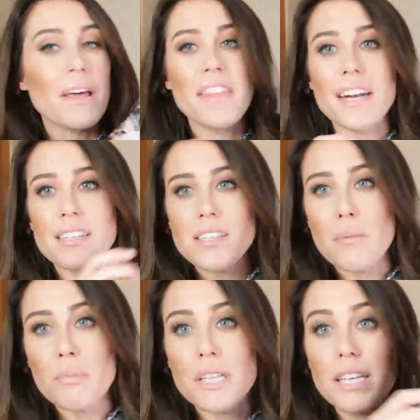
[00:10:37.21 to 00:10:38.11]
and then it's
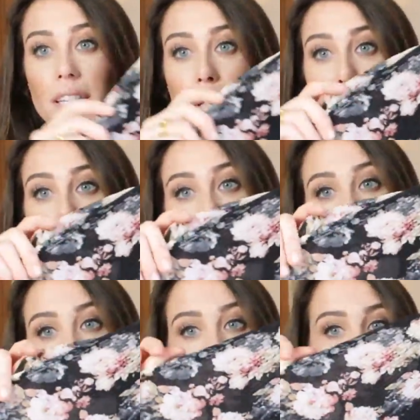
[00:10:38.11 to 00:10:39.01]
completely
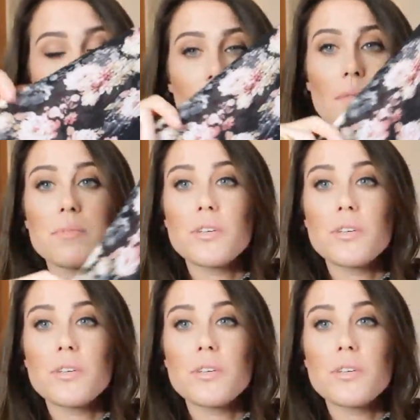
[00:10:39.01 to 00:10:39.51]
pleated um,